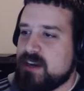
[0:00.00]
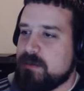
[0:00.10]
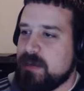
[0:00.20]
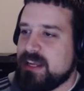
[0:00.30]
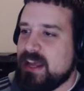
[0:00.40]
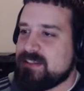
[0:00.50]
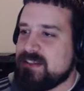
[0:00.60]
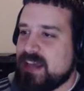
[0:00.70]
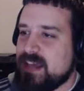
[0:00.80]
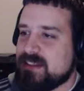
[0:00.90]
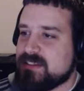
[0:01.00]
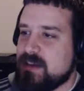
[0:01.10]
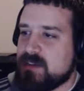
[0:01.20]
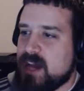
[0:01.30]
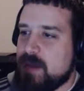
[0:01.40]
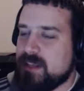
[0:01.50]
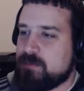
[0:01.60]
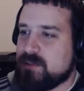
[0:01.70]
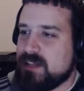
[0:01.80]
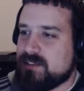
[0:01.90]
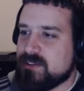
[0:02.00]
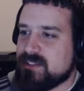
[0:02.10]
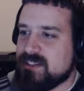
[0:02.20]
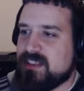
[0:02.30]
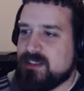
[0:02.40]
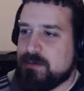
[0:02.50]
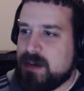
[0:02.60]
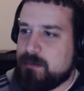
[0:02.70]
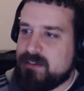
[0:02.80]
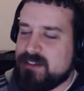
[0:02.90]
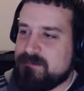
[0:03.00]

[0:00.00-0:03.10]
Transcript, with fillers: to make an X and a K at the same time and then put like a little scythe on the bottom of it.